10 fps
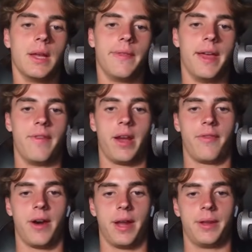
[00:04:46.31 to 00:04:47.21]
They're
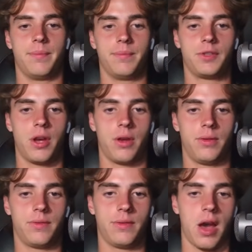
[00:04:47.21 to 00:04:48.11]
verified.
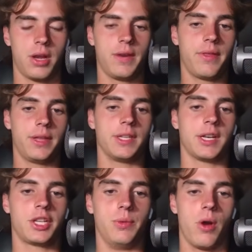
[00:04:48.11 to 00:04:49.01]
So I don't even think this
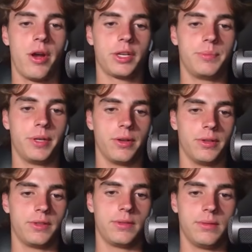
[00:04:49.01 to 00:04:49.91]
actually works
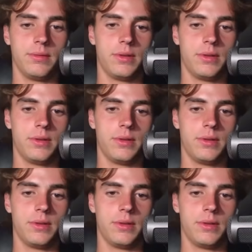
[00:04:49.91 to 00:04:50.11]
because